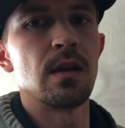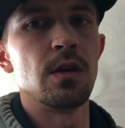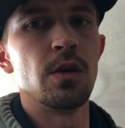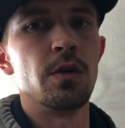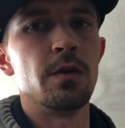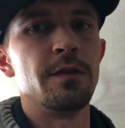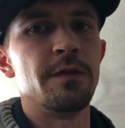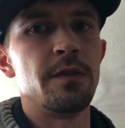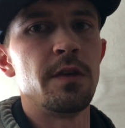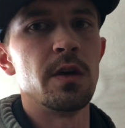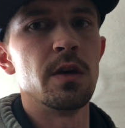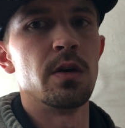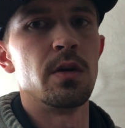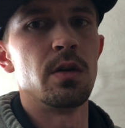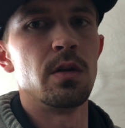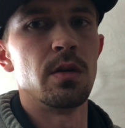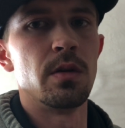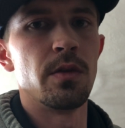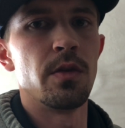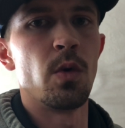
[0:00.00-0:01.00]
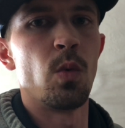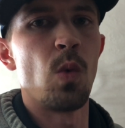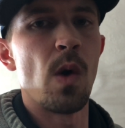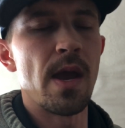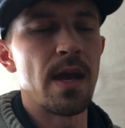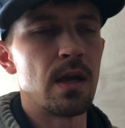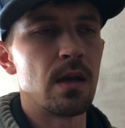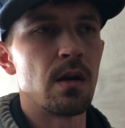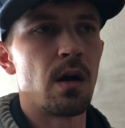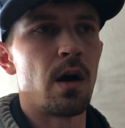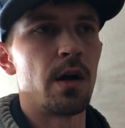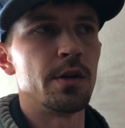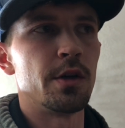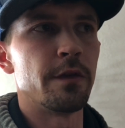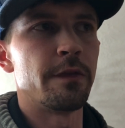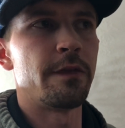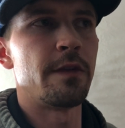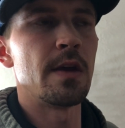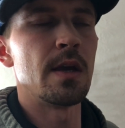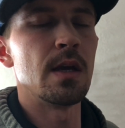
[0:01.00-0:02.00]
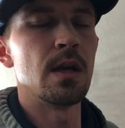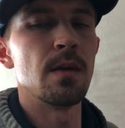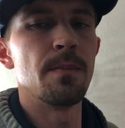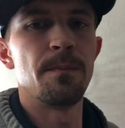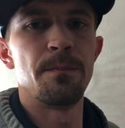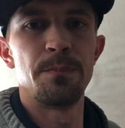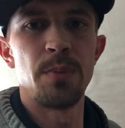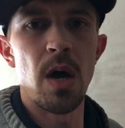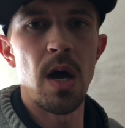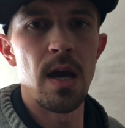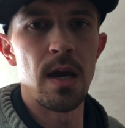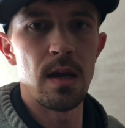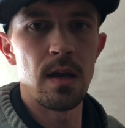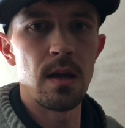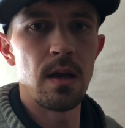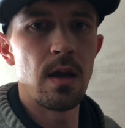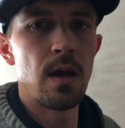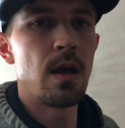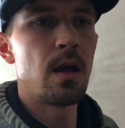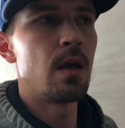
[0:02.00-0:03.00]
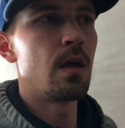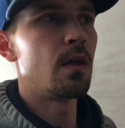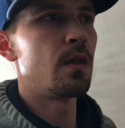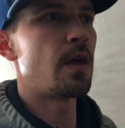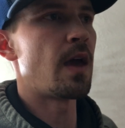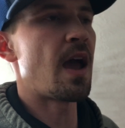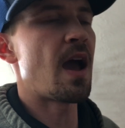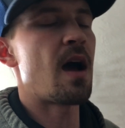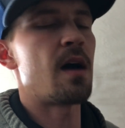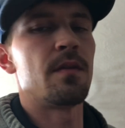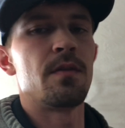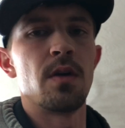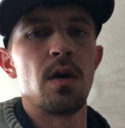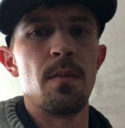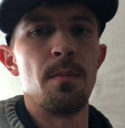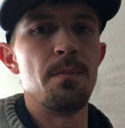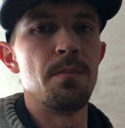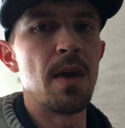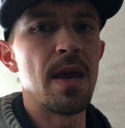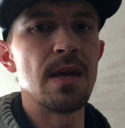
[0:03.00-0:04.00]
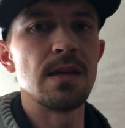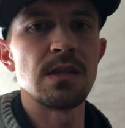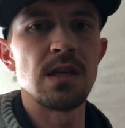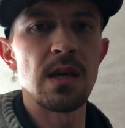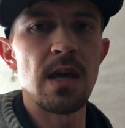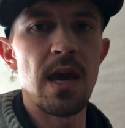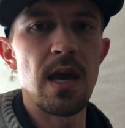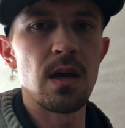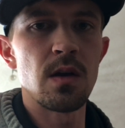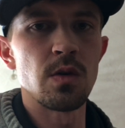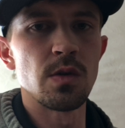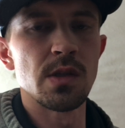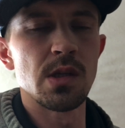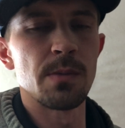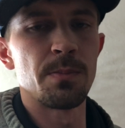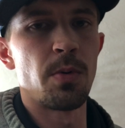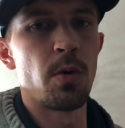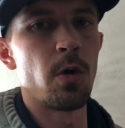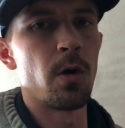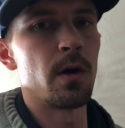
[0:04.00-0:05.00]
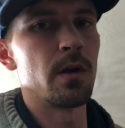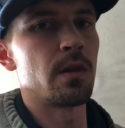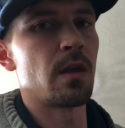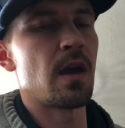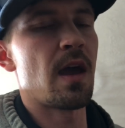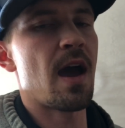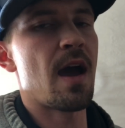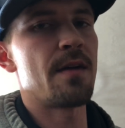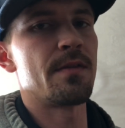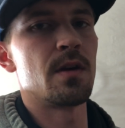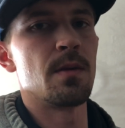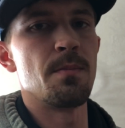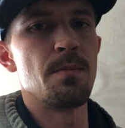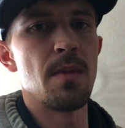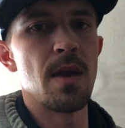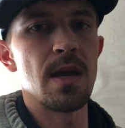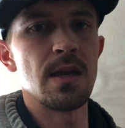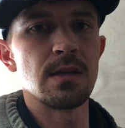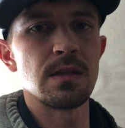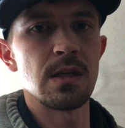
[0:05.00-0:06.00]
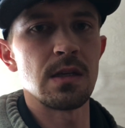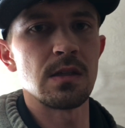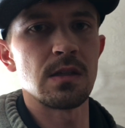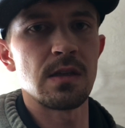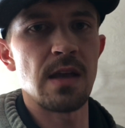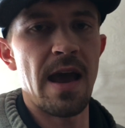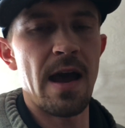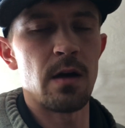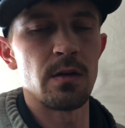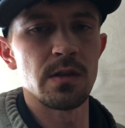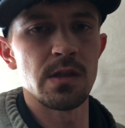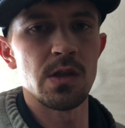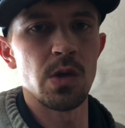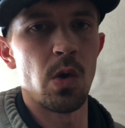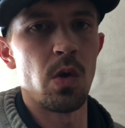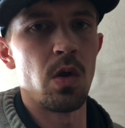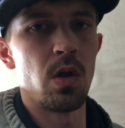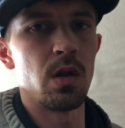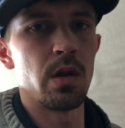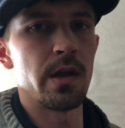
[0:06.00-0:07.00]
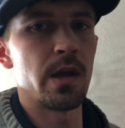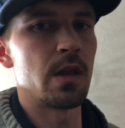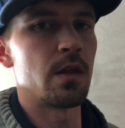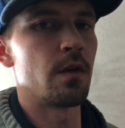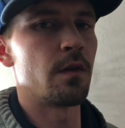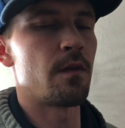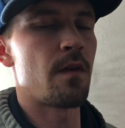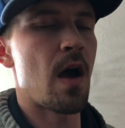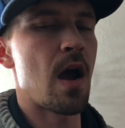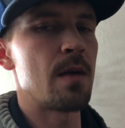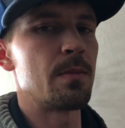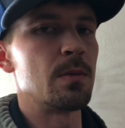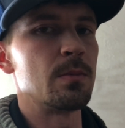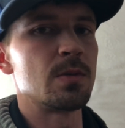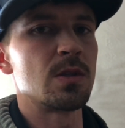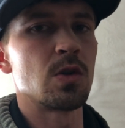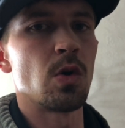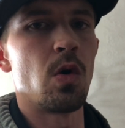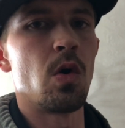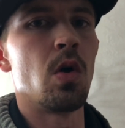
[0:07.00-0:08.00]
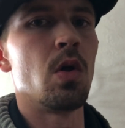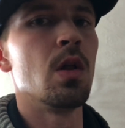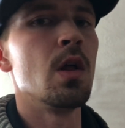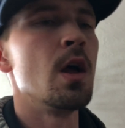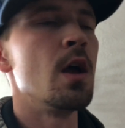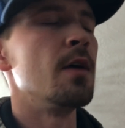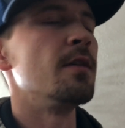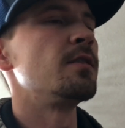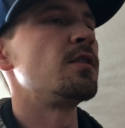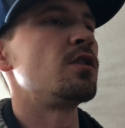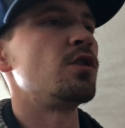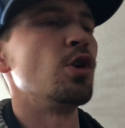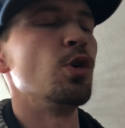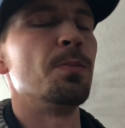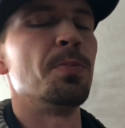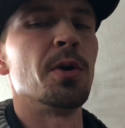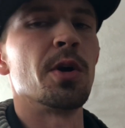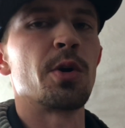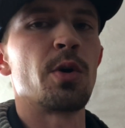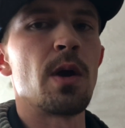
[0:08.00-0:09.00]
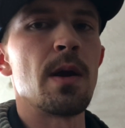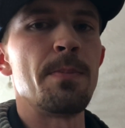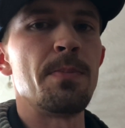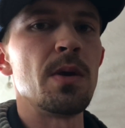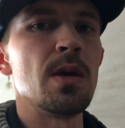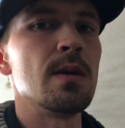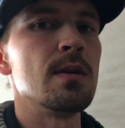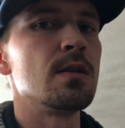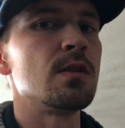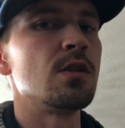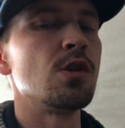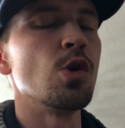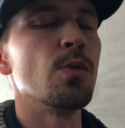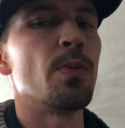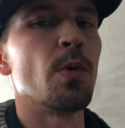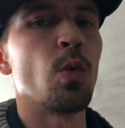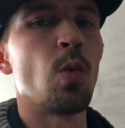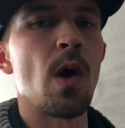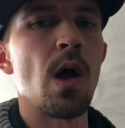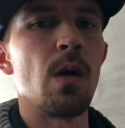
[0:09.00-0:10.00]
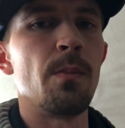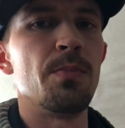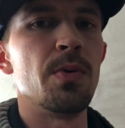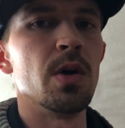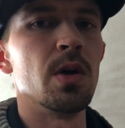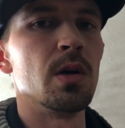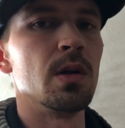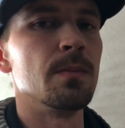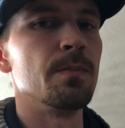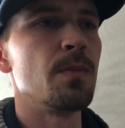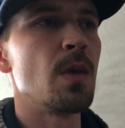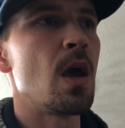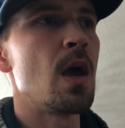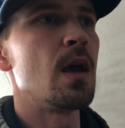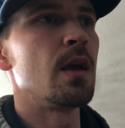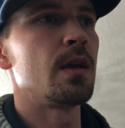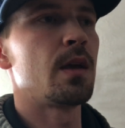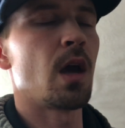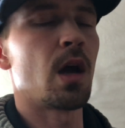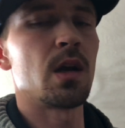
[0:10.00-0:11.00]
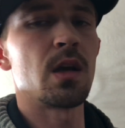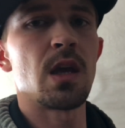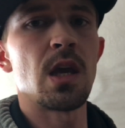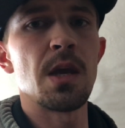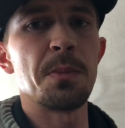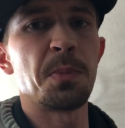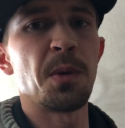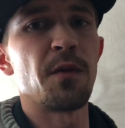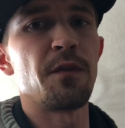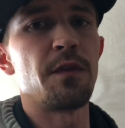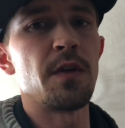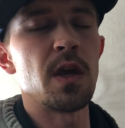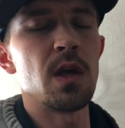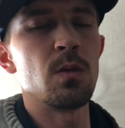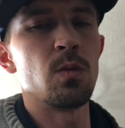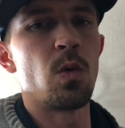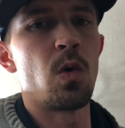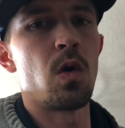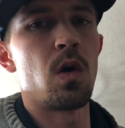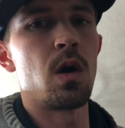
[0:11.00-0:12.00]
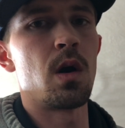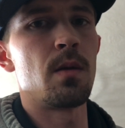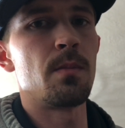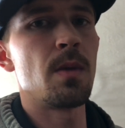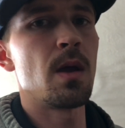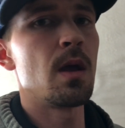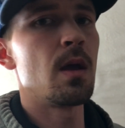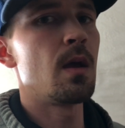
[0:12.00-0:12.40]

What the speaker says: You'll feel the weight on your feet, but they have amazing ankle support. They have an amazing outsole in their Vibram sole, super grippy, super well built, gonna keep your feet warm.